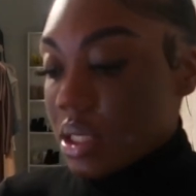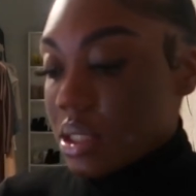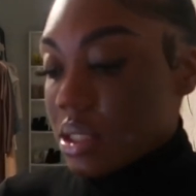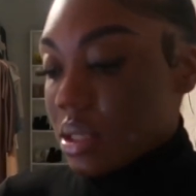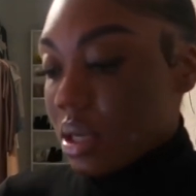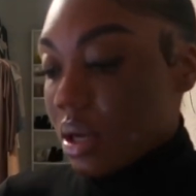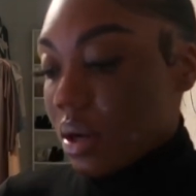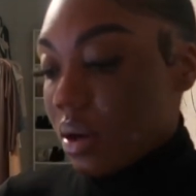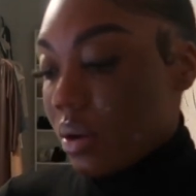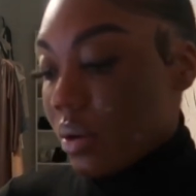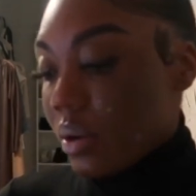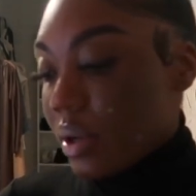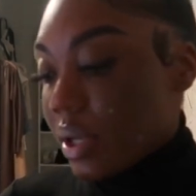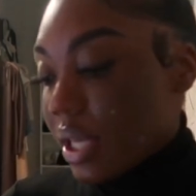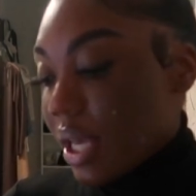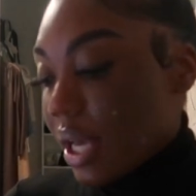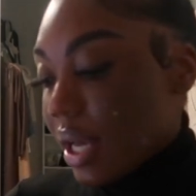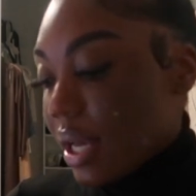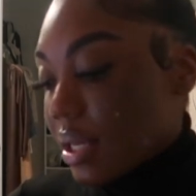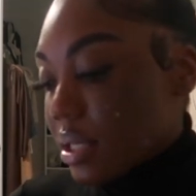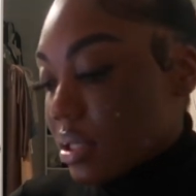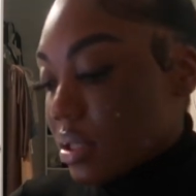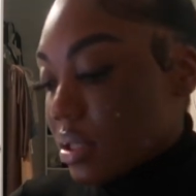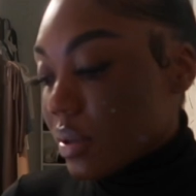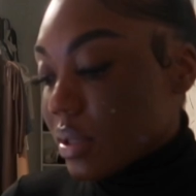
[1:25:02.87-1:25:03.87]
So
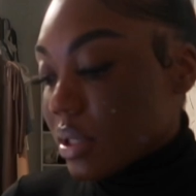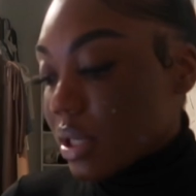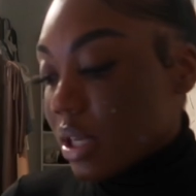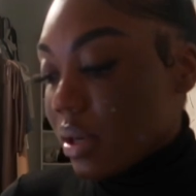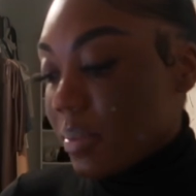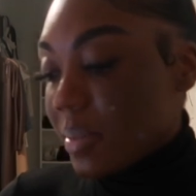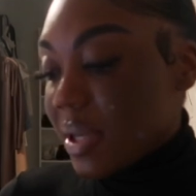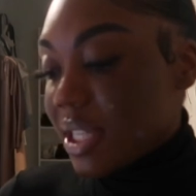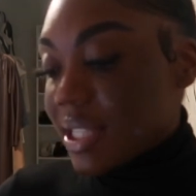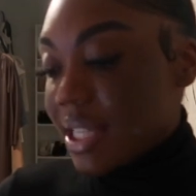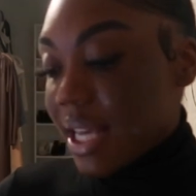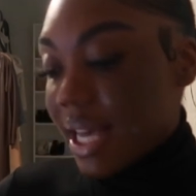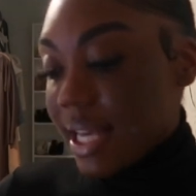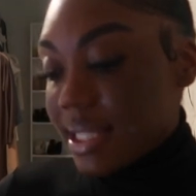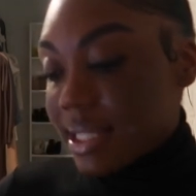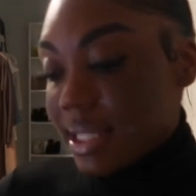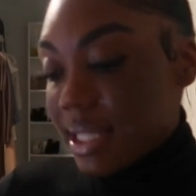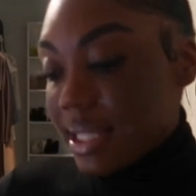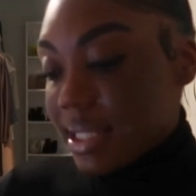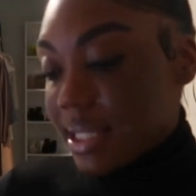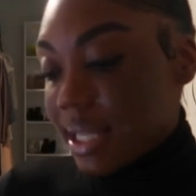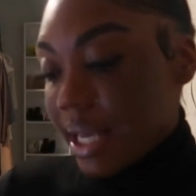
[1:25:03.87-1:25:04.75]
yeah, it's gonna be Tasty